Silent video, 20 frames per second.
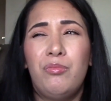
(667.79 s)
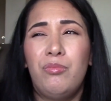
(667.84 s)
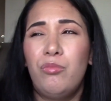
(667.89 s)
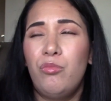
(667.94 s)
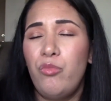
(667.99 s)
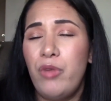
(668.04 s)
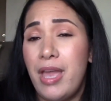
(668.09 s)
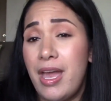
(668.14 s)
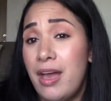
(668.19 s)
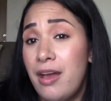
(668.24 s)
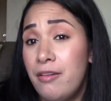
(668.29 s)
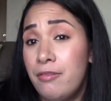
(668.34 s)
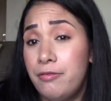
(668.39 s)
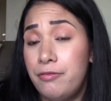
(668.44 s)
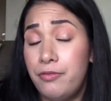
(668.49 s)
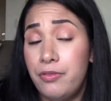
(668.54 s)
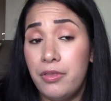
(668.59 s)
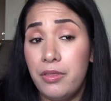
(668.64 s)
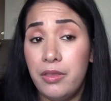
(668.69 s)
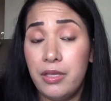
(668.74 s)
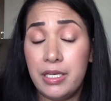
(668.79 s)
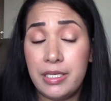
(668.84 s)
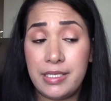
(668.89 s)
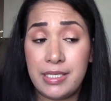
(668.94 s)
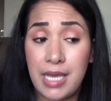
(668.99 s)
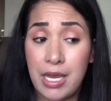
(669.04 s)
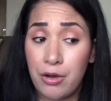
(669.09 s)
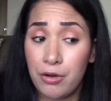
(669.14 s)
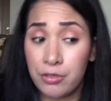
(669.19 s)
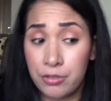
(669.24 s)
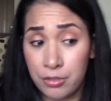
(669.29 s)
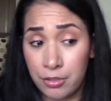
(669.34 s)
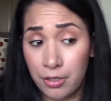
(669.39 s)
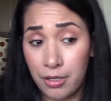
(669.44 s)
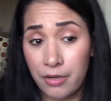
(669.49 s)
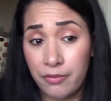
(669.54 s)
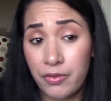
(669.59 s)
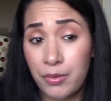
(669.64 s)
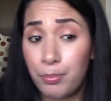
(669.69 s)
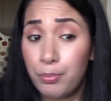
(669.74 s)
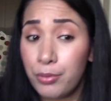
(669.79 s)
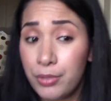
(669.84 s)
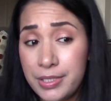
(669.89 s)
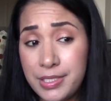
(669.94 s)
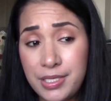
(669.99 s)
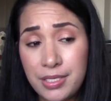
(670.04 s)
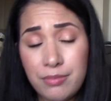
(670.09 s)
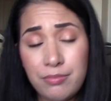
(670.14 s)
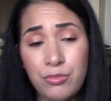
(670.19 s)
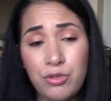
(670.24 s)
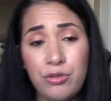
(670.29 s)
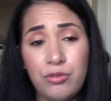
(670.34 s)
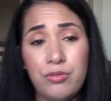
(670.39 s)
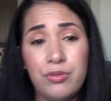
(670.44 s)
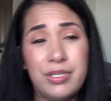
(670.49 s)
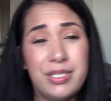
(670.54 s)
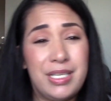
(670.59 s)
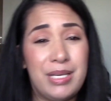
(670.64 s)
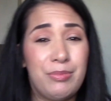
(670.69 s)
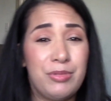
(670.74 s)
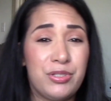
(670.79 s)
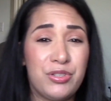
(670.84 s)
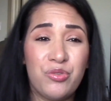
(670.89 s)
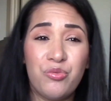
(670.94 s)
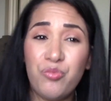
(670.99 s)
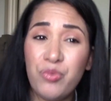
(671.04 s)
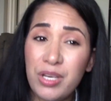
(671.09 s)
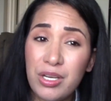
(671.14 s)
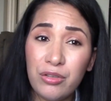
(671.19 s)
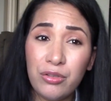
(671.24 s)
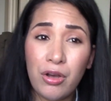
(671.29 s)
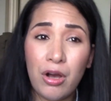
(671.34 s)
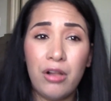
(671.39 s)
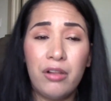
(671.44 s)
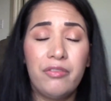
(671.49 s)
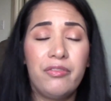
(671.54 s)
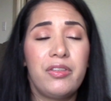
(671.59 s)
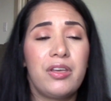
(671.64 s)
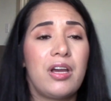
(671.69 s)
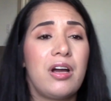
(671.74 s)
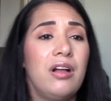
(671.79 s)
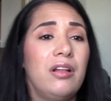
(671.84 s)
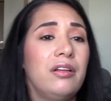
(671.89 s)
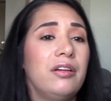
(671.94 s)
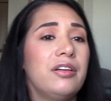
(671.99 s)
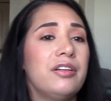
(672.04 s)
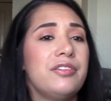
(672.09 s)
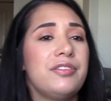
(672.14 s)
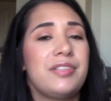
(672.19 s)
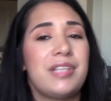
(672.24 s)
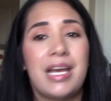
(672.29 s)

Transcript: we have this character of the Prism who is able to wield all of the colors.